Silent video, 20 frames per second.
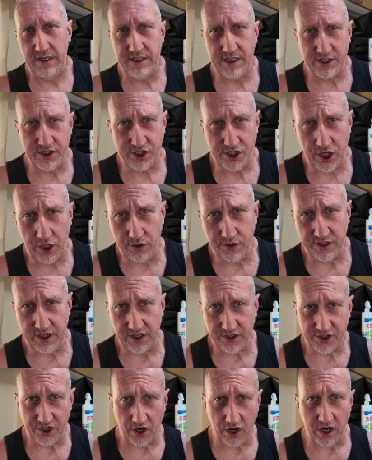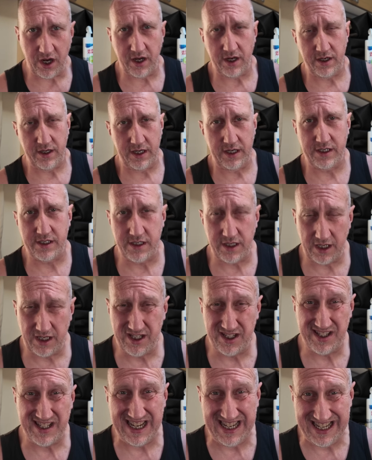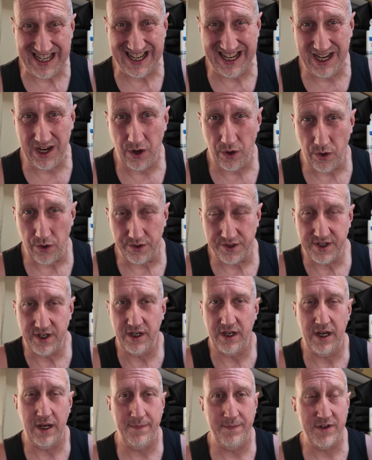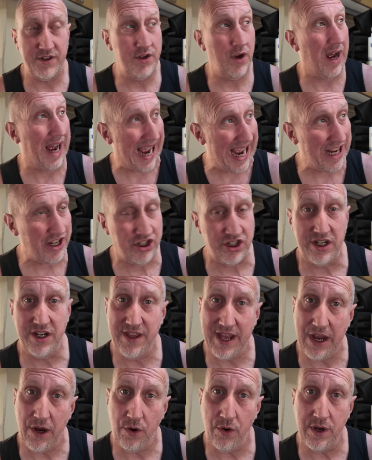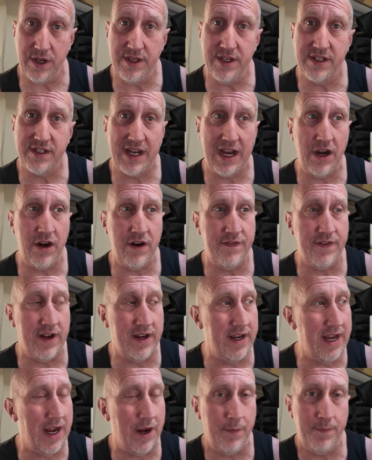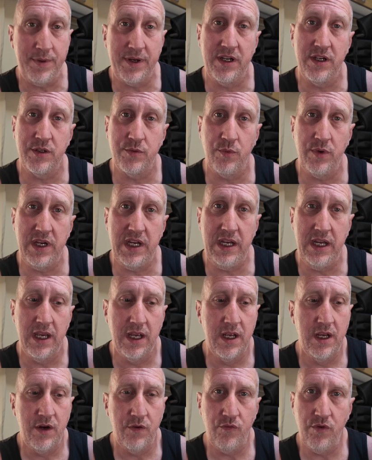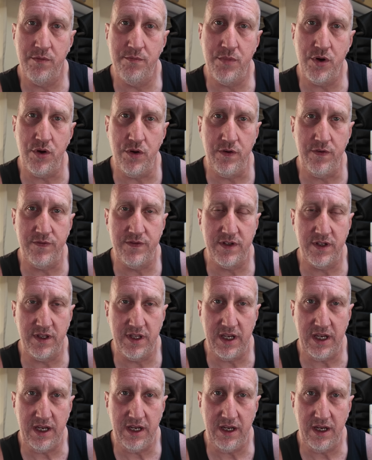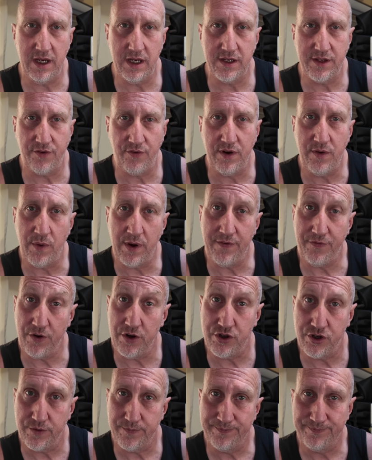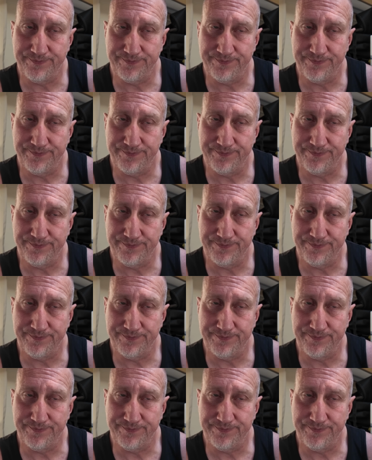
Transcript: Please excuse the attire, it's exceedingly hot. It's not actually that hot in this caravan now because we removed the three-way fridge.